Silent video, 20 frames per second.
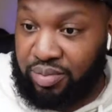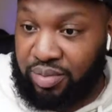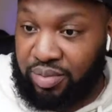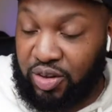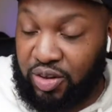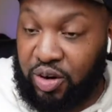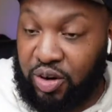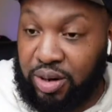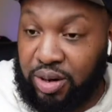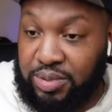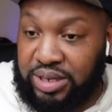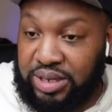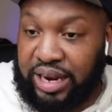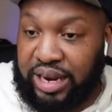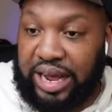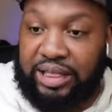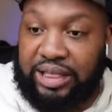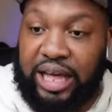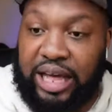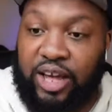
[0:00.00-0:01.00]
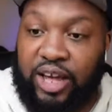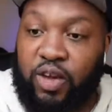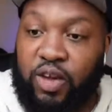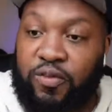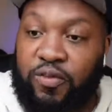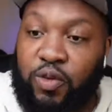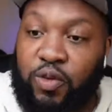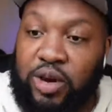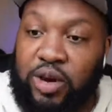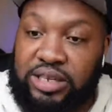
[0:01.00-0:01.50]
You know what I'm saying? I thank you
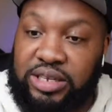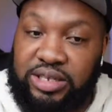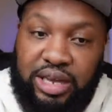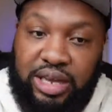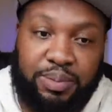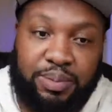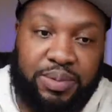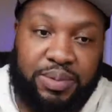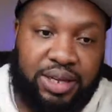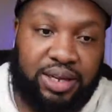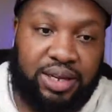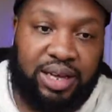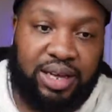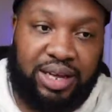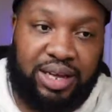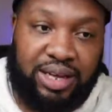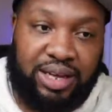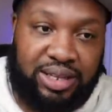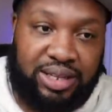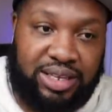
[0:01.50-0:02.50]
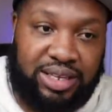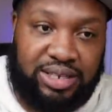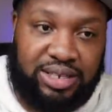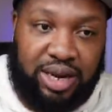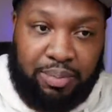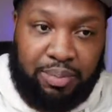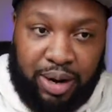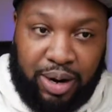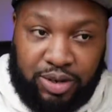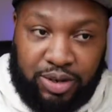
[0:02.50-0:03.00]
for accepting this
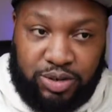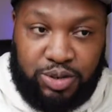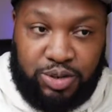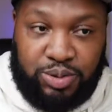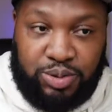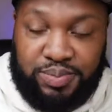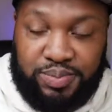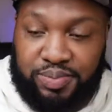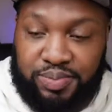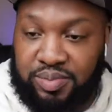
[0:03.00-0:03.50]
commercial